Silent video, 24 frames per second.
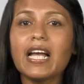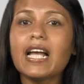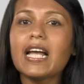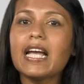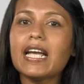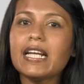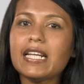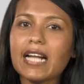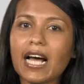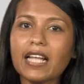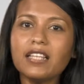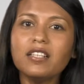
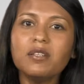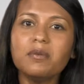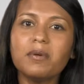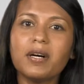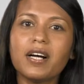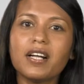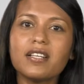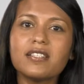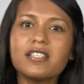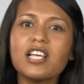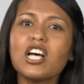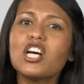In other
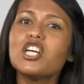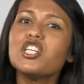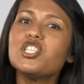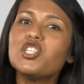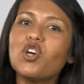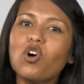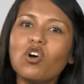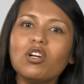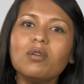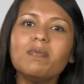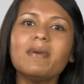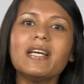words,
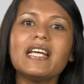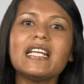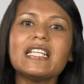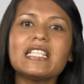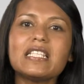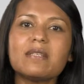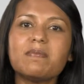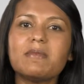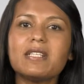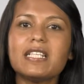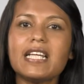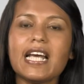don't be
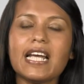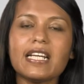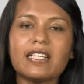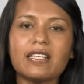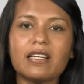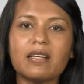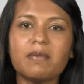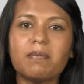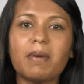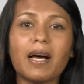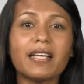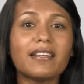
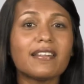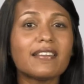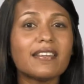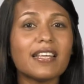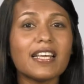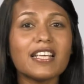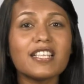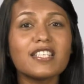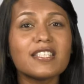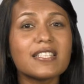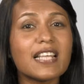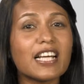intimidated by the
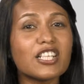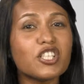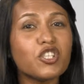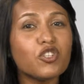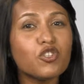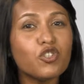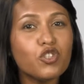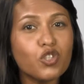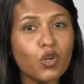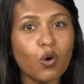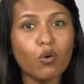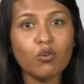things that you
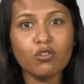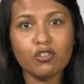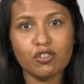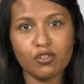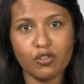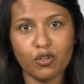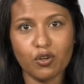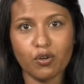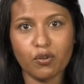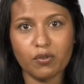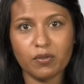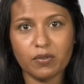don't
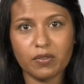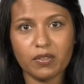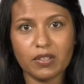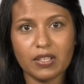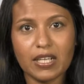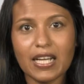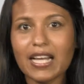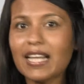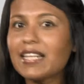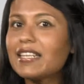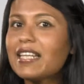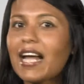know.
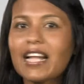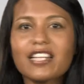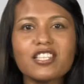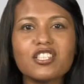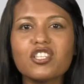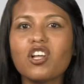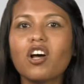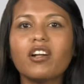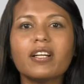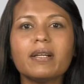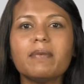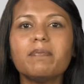That's
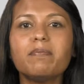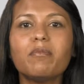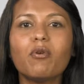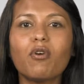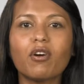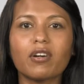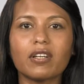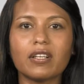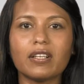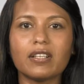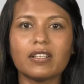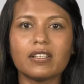not
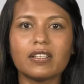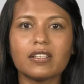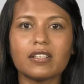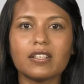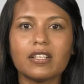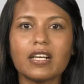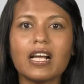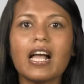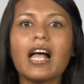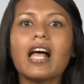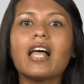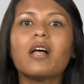important.
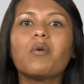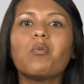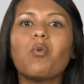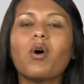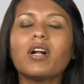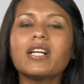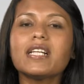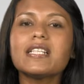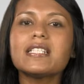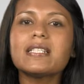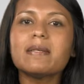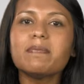
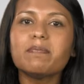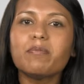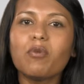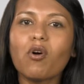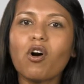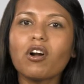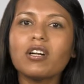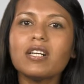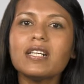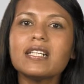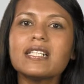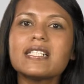What is
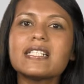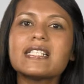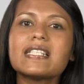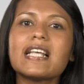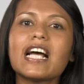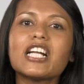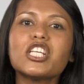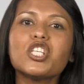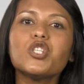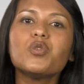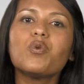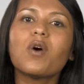important is
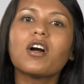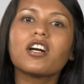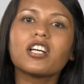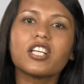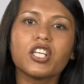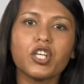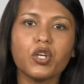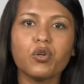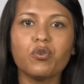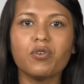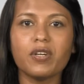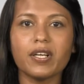that you are
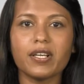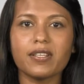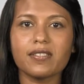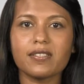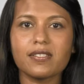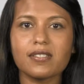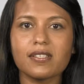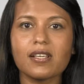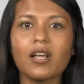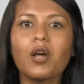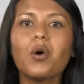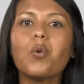
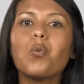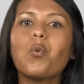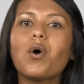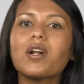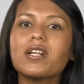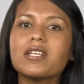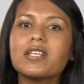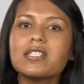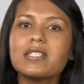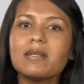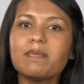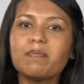curious. What
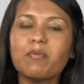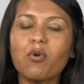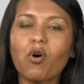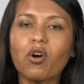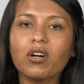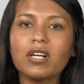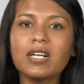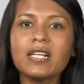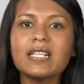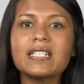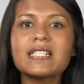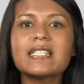is
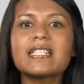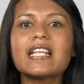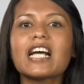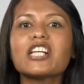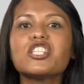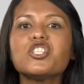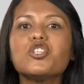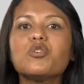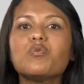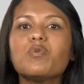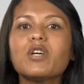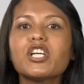important is
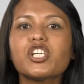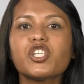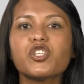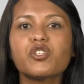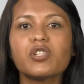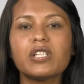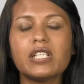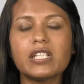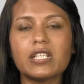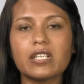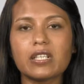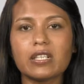that you wish to
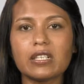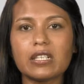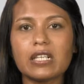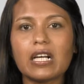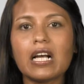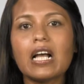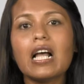learn.